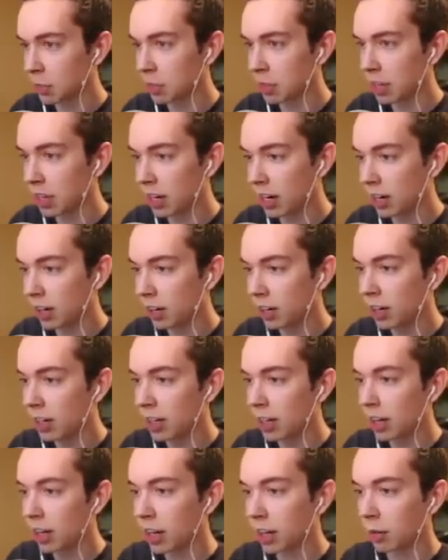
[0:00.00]
up there,
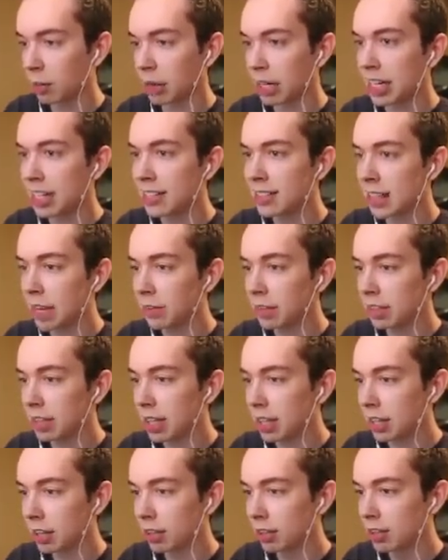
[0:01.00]
uh, but I need seven
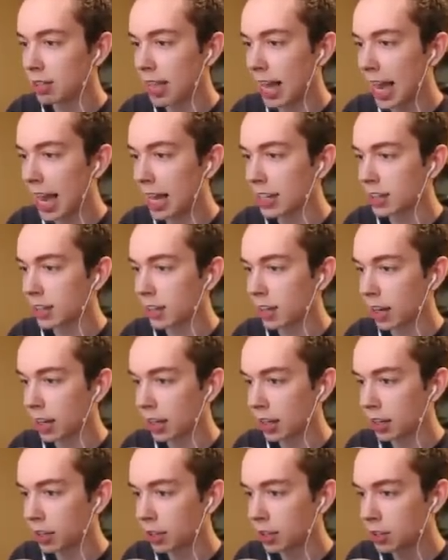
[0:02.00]
kills and a,
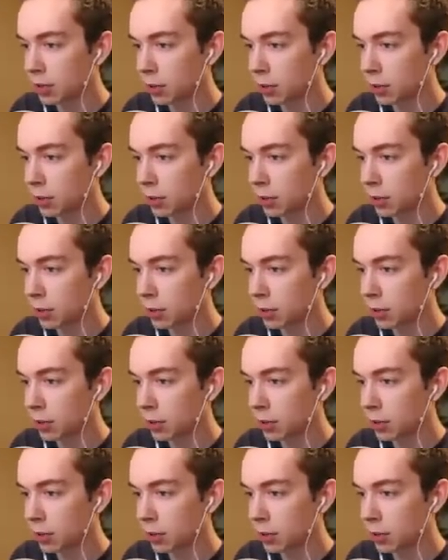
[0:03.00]
and a good